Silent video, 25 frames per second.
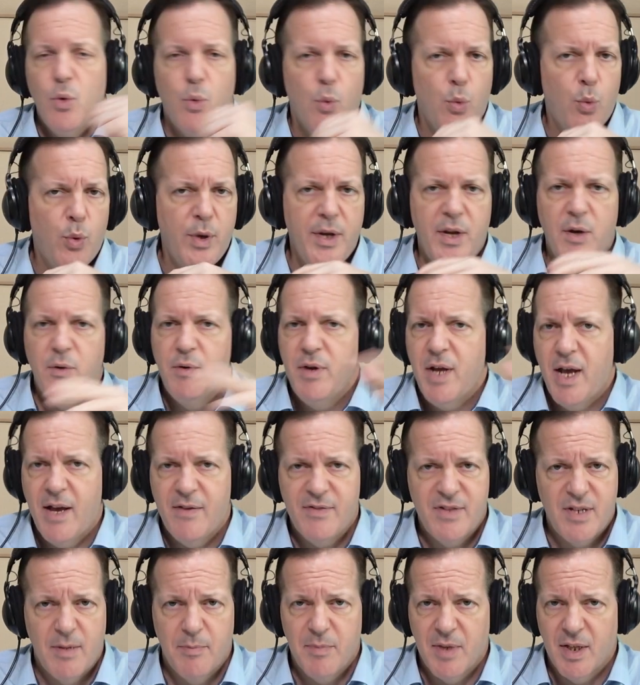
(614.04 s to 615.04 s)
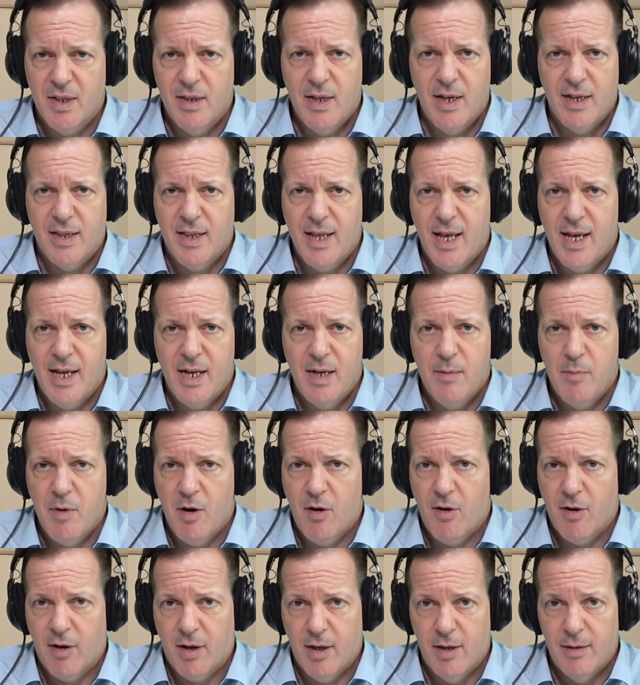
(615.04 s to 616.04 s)
We don't have something like that in
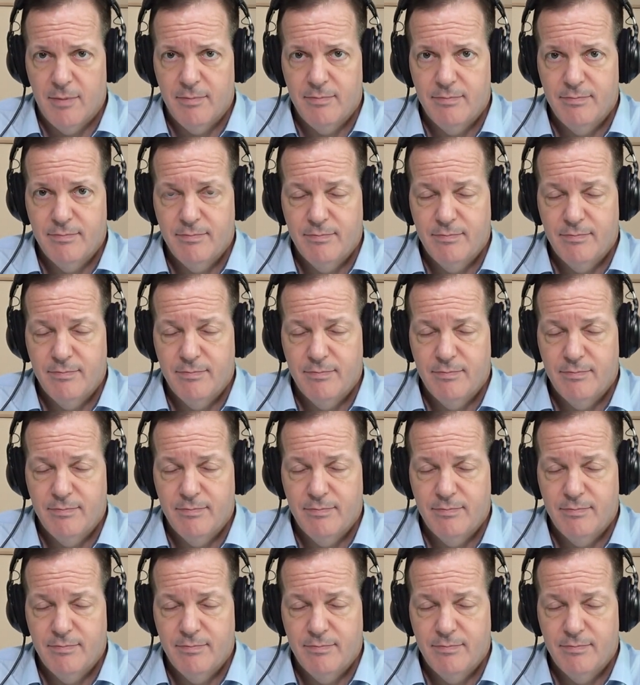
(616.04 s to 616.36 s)
America.